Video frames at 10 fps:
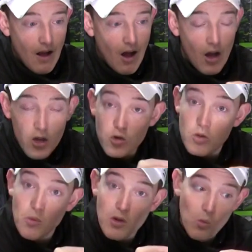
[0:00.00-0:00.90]
I use
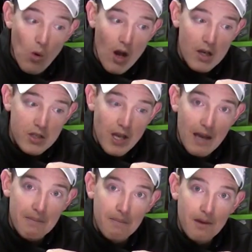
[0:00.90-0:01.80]
them with a wire
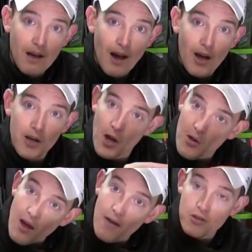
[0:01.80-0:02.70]
stem. I know
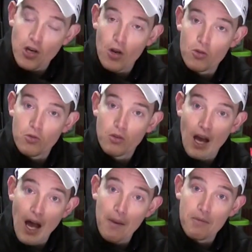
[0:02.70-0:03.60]
that I've chosen
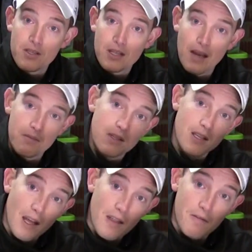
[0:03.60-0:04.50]
carbon stems in
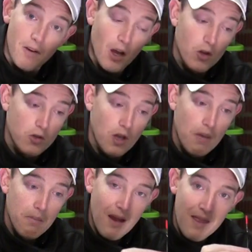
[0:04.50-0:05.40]
the other floats,
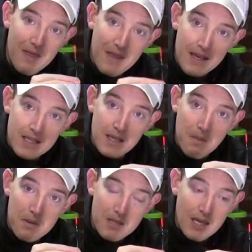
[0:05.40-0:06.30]
but in this
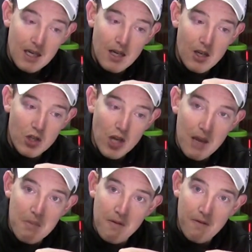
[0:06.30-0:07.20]
particular
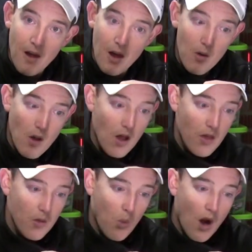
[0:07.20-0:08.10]
shape of float,
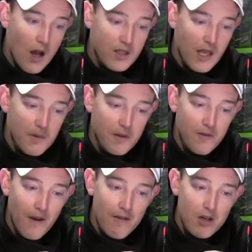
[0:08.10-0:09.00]
the wire stem is
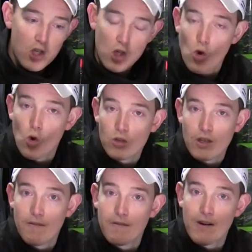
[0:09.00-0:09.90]
very short
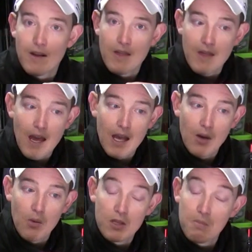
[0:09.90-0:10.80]
and very thick,
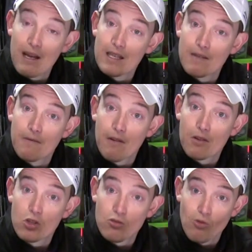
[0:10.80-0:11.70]
which makes it very
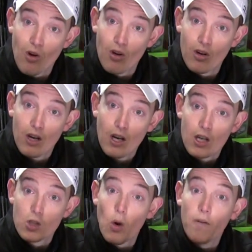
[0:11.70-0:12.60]
strong.
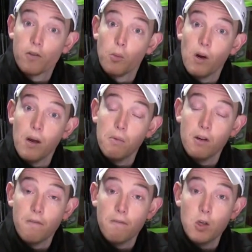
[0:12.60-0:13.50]
So often when I'm going
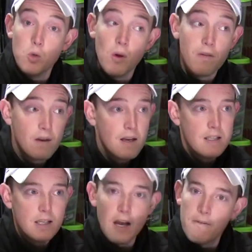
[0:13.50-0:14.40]
to fish with,
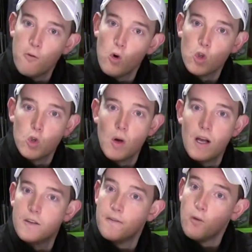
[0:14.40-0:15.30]
say,
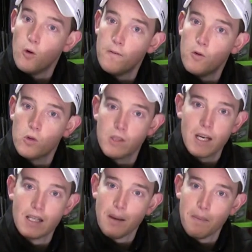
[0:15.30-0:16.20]
412s,
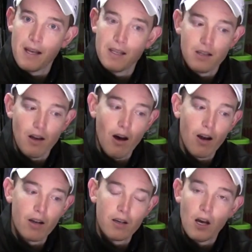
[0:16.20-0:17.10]
414s up against an
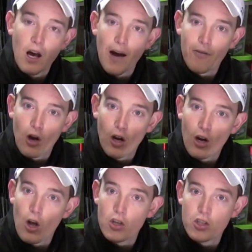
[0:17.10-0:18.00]
island, I've got a
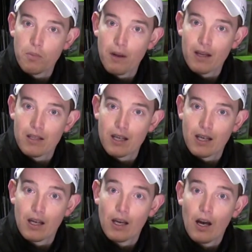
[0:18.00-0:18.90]
lot of
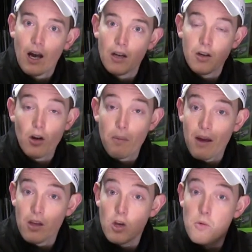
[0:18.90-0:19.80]
stability. I don't know
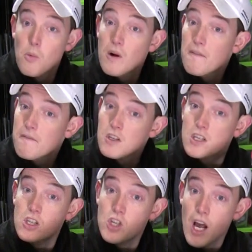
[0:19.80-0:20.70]
about you, but when I'm
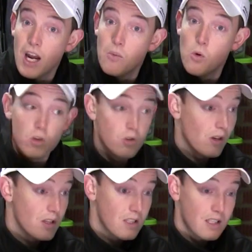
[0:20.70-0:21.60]
fishing in shallow water
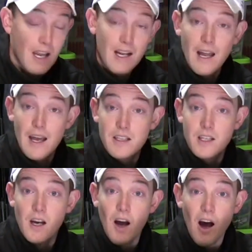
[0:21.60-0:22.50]
against snake lakes,
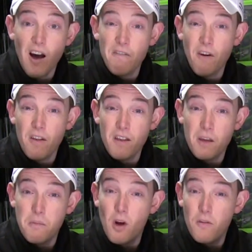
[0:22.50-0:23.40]
I find that there
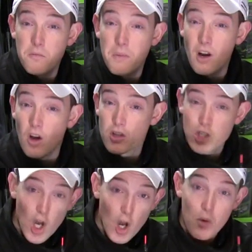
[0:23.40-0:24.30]
can often be a lot of
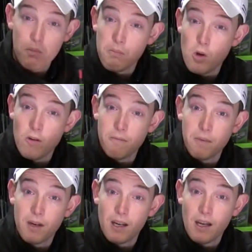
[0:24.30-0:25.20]
tow and movement